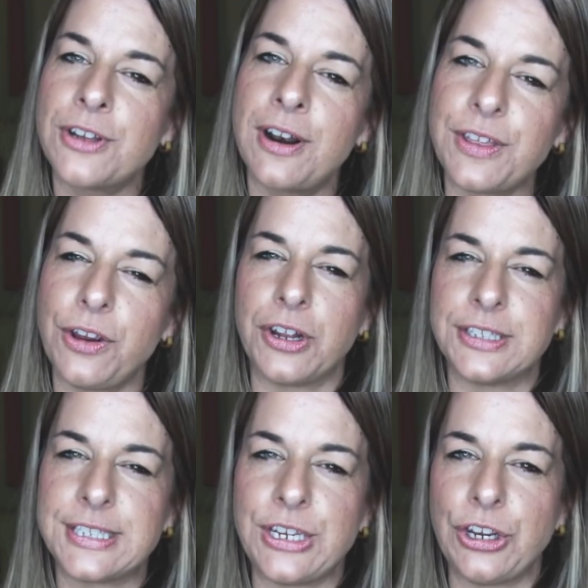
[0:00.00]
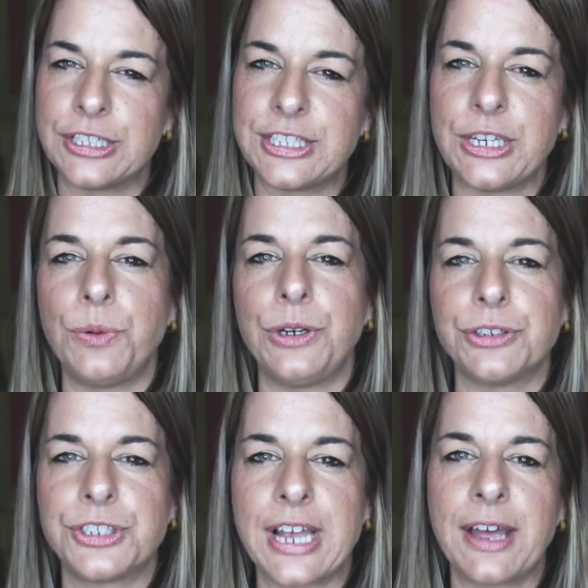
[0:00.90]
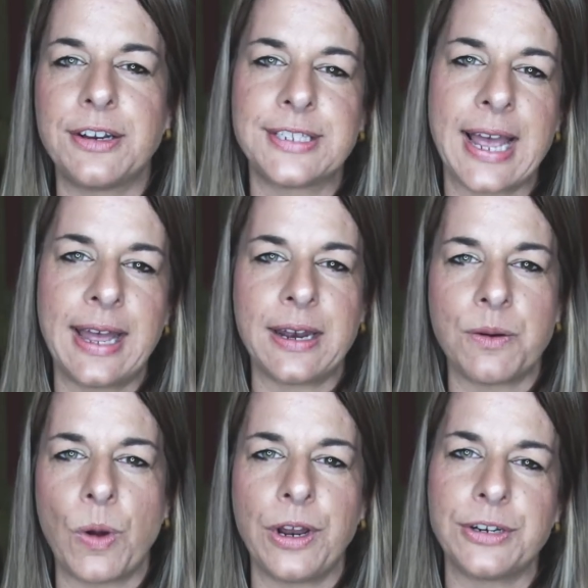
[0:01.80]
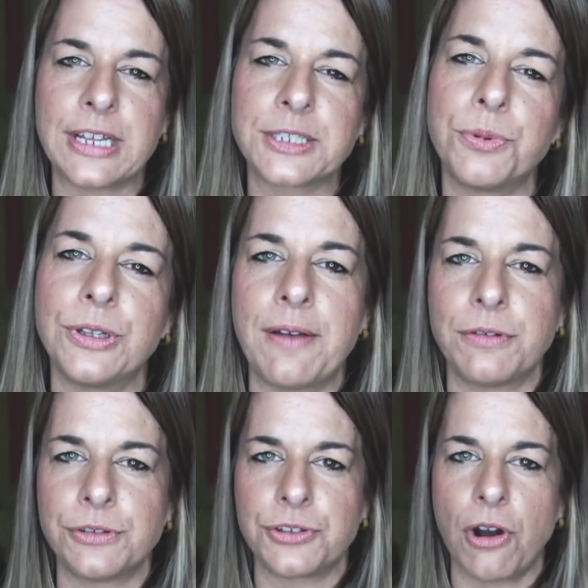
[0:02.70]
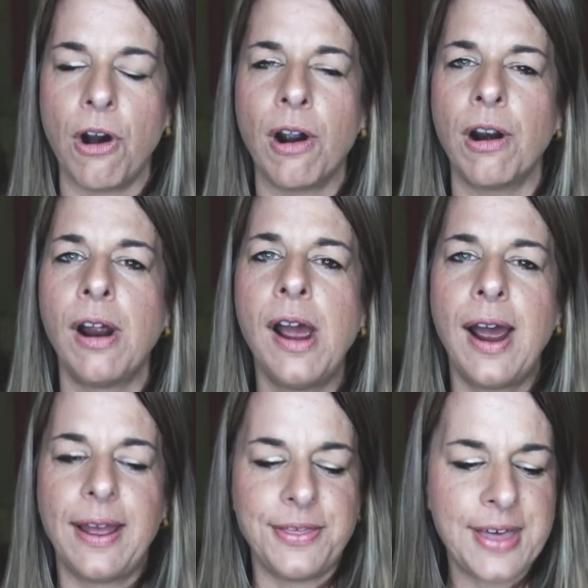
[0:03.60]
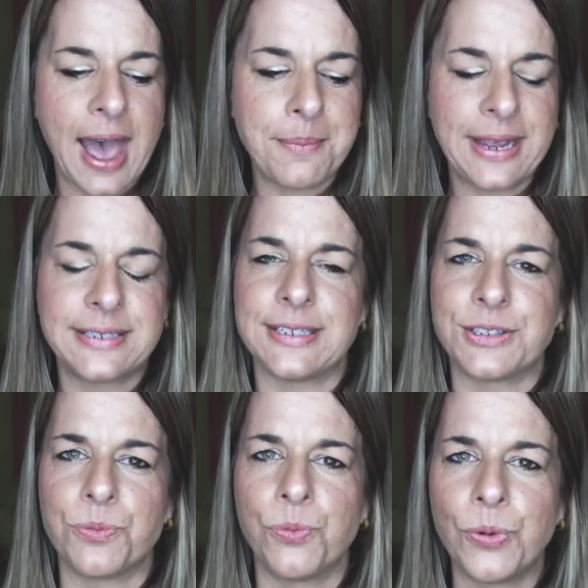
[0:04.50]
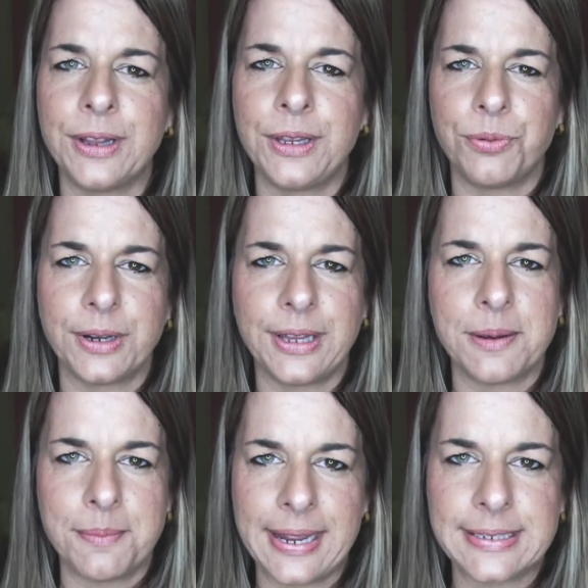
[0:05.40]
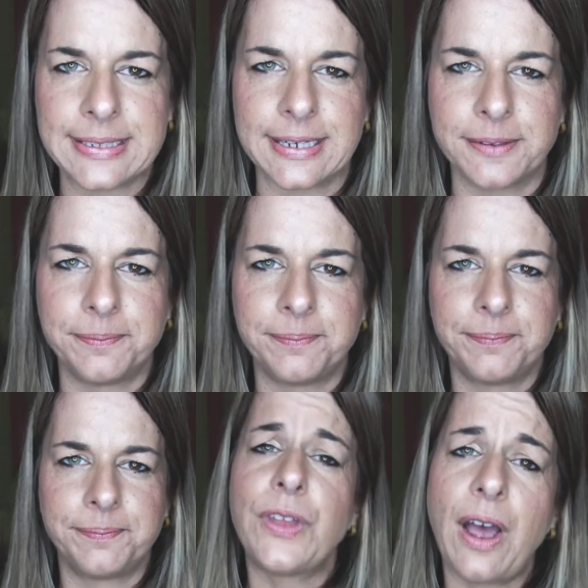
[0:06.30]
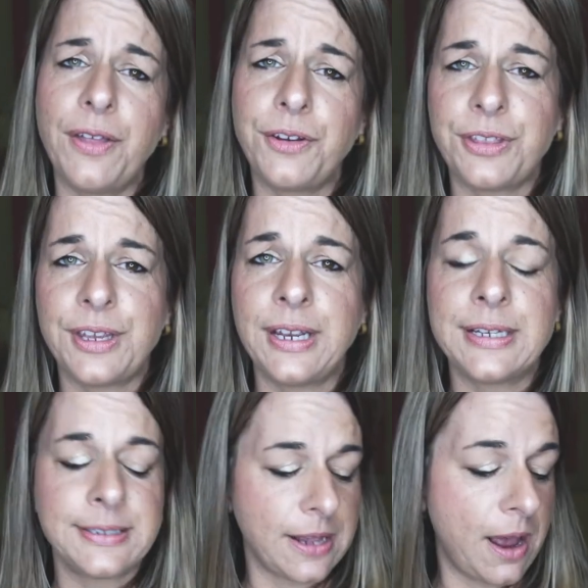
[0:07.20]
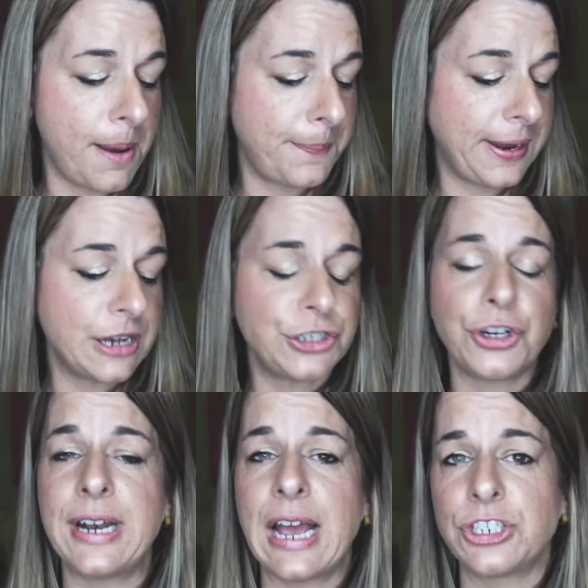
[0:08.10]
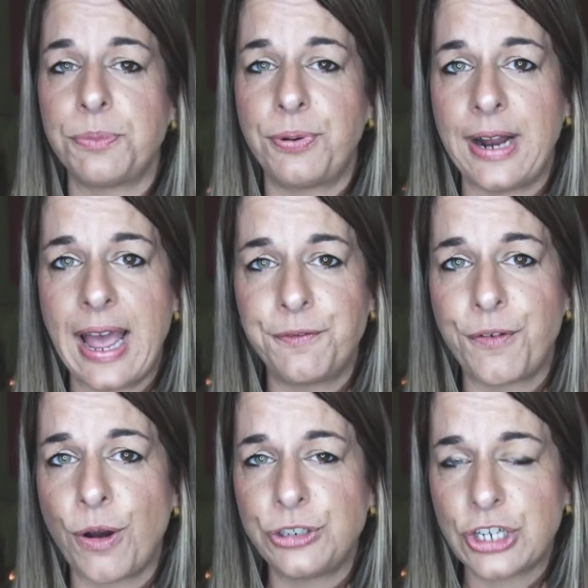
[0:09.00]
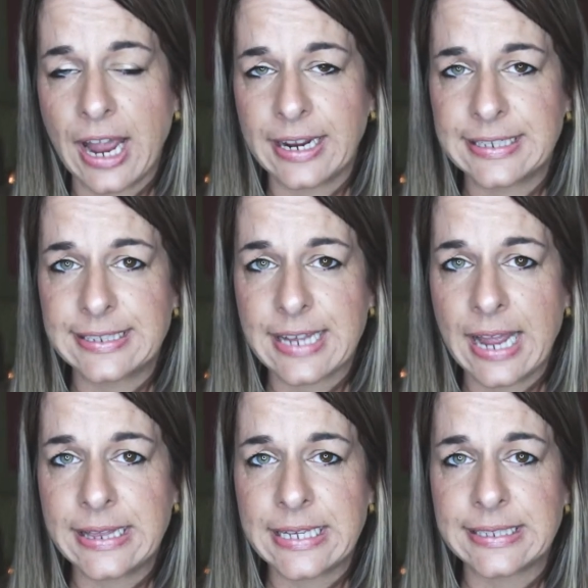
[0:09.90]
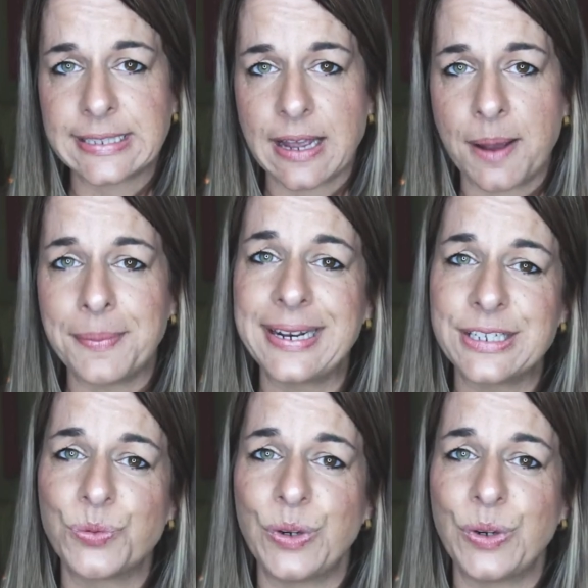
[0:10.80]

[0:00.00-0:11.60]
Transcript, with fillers: on it that you can see, you can see where your sound is at and what your decibel levels are. That makes this really, really amazing. The other thing is, um, because you can actually put a headphone jack inside this, um, it is